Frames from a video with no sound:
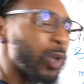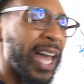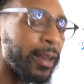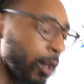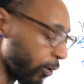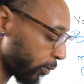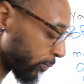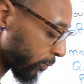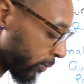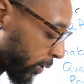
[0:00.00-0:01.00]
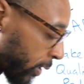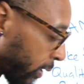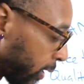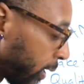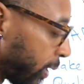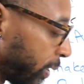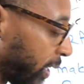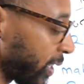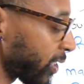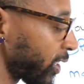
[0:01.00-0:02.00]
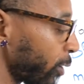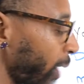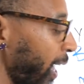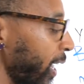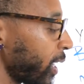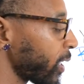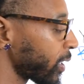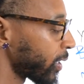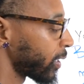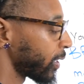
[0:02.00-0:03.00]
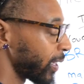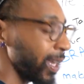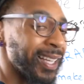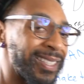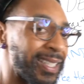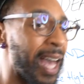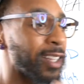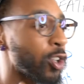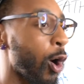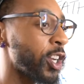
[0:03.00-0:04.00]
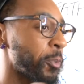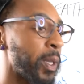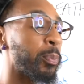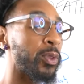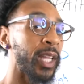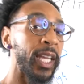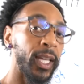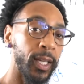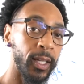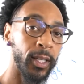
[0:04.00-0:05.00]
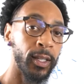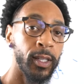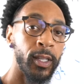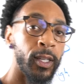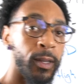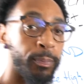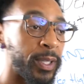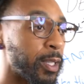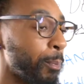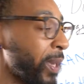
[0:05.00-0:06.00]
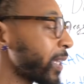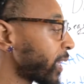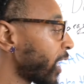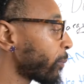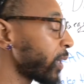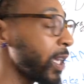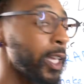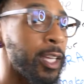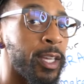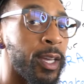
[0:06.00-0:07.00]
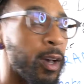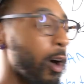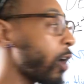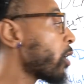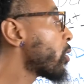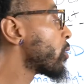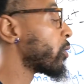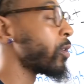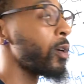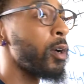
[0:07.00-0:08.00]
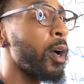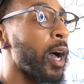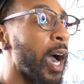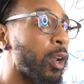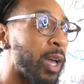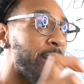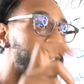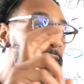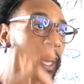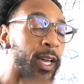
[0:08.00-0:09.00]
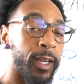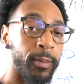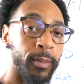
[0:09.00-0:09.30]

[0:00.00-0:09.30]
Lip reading: I know. This shit right here, it's not as hard as people think. But the big thing be, I don't have the time.